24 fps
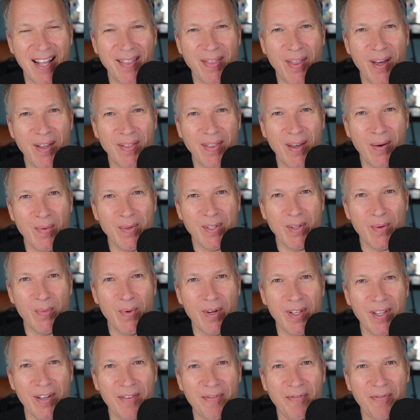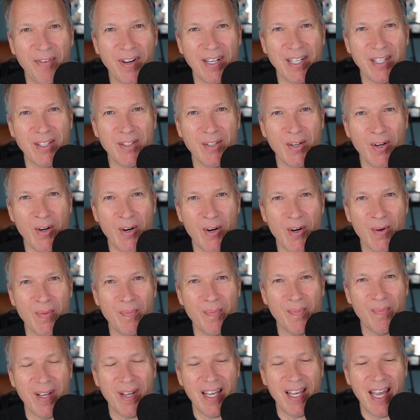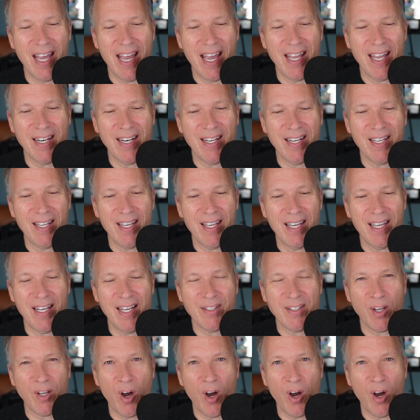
And I thought that was a really funny term, and it's